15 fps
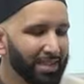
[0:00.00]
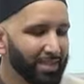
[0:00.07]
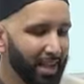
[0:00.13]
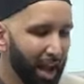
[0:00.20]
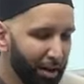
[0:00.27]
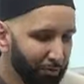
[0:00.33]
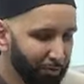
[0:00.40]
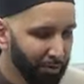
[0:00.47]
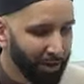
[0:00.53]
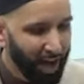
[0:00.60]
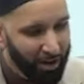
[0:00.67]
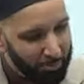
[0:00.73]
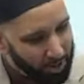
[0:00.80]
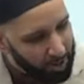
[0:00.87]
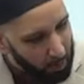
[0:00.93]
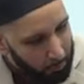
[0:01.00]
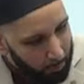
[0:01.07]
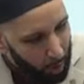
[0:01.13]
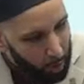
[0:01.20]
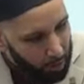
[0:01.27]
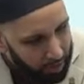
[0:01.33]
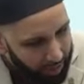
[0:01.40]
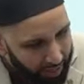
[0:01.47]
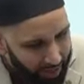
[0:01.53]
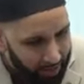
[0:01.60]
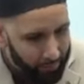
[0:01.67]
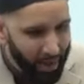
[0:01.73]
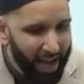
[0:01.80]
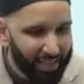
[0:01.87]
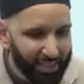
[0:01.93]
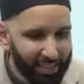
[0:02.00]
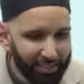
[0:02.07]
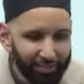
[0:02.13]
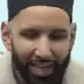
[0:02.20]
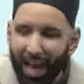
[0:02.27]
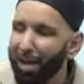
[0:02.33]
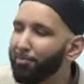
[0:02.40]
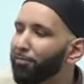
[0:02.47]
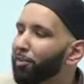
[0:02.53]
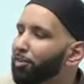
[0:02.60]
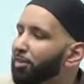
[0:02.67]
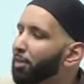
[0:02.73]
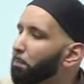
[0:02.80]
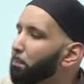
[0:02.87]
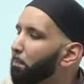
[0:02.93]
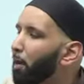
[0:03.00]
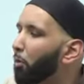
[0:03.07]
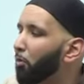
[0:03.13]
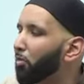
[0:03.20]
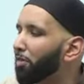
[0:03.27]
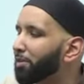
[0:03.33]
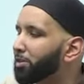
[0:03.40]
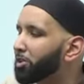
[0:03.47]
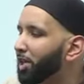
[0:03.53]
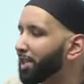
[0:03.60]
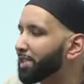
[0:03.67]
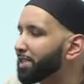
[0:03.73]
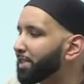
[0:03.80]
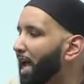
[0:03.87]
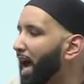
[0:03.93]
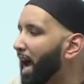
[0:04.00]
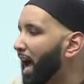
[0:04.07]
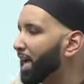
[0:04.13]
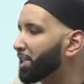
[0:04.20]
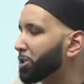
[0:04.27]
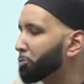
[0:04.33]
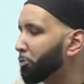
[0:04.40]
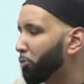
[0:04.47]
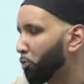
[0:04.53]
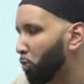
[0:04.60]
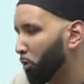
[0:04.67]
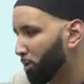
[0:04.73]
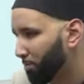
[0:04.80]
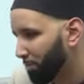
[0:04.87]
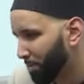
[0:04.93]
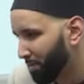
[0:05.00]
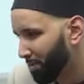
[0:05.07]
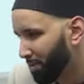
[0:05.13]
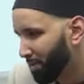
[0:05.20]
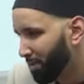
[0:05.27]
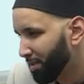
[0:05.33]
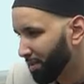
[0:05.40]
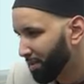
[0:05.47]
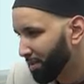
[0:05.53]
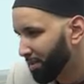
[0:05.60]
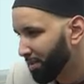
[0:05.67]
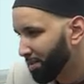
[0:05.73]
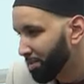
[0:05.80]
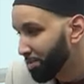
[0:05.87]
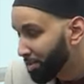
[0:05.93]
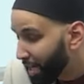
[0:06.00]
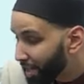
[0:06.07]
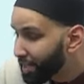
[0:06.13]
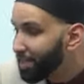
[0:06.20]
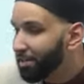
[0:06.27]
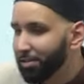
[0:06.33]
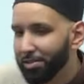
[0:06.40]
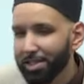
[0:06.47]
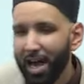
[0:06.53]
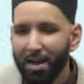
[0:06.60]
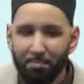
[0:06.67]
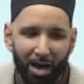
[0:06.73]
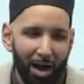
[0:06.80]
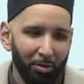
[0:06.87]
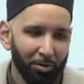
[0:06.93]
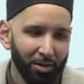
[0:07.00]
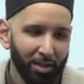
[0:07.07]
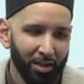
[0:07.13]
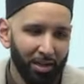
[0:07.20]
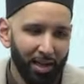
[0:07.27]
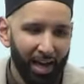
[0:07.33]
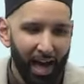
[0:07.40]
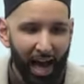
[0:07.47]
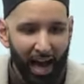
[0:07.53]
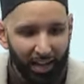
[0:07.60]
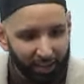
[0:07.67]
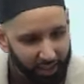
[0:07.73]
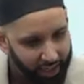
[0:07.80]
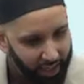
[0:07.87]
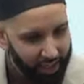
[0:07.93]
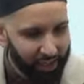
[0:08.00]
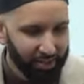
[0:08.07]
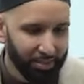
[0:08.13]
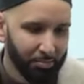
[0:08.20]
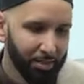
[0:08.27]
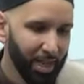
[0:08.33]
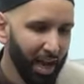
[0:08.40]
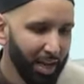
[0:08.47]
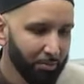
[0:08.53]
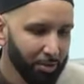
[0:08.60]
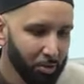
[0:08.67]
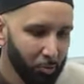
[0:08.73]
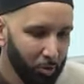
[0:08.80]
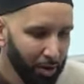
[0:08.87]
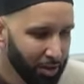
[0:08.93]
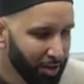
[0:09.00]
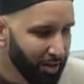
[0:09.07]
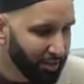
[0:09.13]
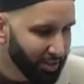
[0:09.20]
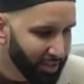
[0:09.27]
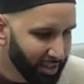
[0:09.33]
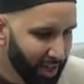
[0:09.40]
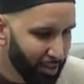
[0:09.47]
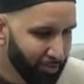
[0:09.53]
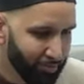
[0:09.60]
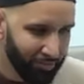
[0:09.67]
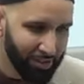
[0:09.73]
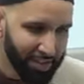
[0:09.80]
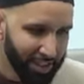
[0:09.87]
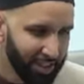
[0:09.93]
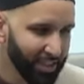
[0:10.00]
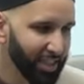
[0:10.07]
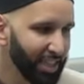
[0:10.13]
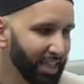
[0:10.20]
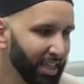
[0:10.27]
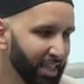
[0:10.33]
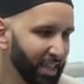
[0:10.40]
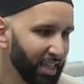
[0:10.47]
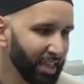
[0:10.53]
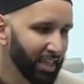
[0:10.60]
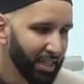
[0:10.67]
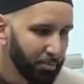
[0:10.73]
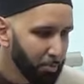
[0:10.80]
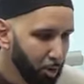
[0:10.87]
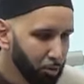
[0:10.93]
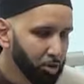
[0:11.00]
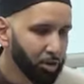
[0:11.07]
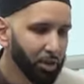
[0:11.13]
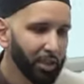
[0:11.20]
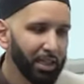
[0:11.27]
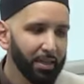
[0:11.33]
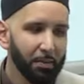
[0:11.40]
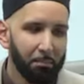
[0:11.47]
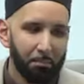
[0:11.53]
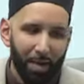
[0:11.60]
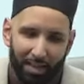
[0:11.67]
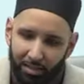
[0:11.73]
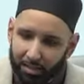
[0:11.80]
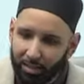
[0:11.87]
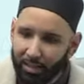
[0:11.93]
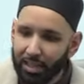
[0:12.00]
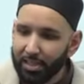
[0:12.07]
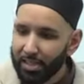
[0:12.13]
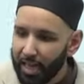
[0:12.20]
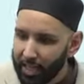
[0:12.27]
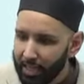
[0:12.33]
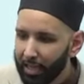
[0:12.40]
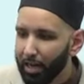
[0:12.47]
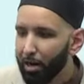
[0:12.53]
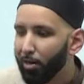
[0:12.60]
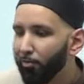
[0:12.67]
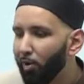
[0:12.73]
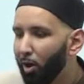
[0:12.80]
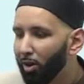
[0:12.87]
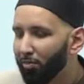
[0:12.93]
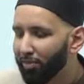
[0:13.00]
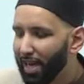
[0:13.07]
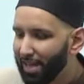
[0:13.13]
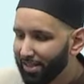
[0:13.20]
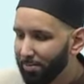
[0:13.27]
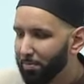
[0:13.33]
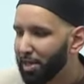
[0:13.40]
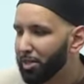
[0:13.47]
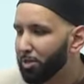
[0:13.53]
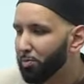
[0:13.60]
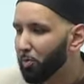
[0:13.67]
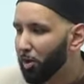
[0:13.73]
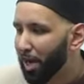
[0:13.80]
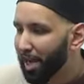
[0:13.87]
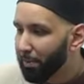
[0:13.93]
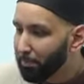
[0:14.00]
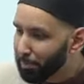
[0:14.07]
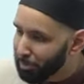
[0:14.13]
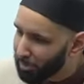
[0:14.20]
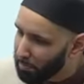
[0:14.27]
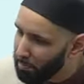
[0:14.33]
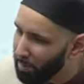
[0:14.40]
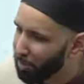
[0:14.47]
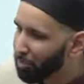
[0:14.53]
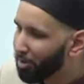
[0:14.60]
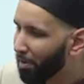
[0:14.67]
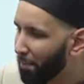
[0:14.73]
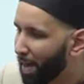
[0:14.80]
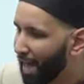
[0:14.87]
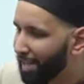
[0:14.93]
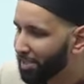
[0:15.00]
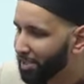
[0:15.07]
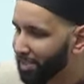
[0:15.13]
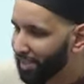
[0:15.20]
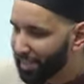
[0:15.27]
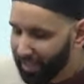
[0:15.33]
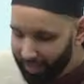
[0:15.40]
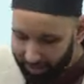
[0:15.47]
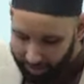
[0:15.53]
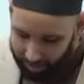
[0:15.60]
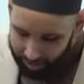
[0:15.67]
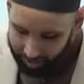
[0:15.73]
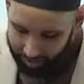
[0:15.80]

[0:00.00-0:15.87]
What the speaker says: the best effort. And when they're both in the capacity of the effort, they're both just as rewardable. So taking your time out, allocating some time to work on yourself physically, emotionally, mentally, taking care of all of that to make you more able to build capacity,